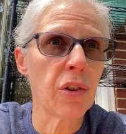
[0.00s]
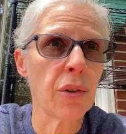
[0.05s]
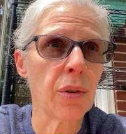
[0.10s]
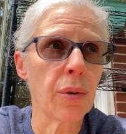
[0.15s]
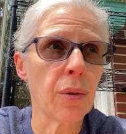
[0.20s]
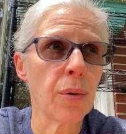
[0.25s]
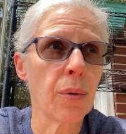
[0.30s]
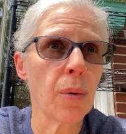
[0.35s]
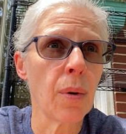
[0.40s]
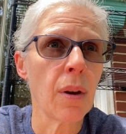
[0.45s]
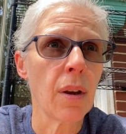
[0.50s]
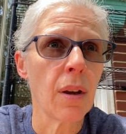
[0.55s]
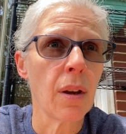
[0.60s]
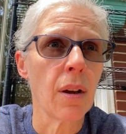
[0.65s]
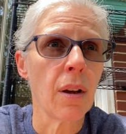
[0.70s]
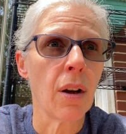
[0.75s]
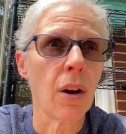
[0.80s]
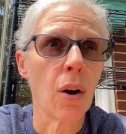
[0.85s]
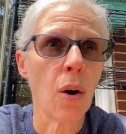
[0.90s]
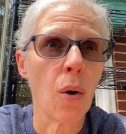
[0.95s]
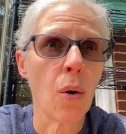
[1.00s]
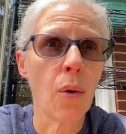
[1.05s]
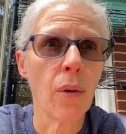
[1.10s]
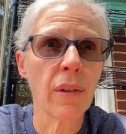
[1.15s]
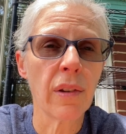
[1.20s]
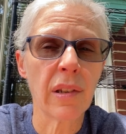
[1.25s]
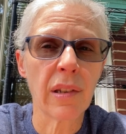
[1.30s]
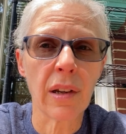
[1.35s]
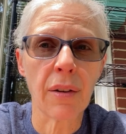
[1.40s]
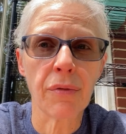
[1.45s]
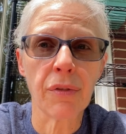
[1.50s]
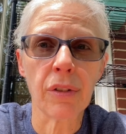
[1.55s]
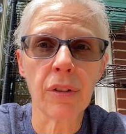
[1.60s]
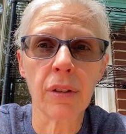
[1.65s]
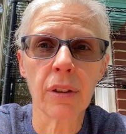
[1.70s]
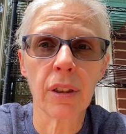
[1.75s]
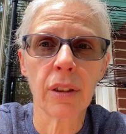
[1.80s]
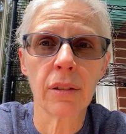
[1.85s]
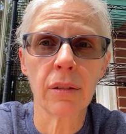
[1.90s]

to own several